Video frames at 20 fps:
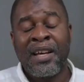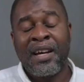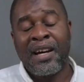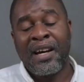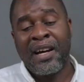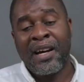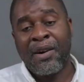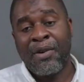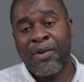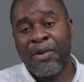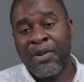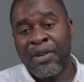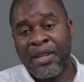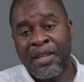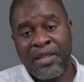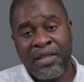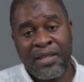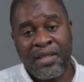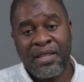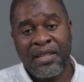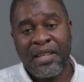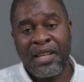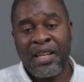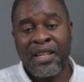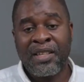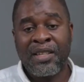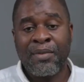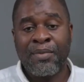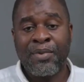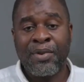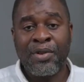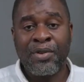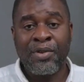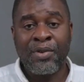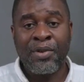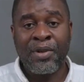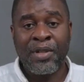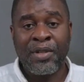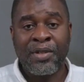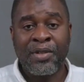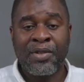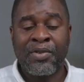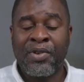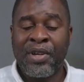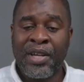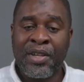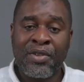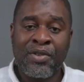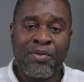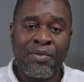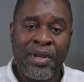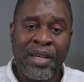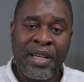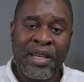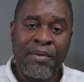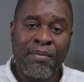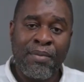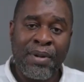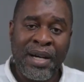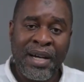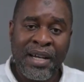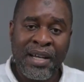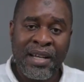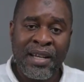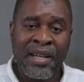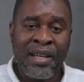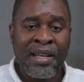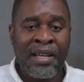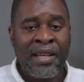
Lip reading: are honest entrepreneurs trying to make a buck.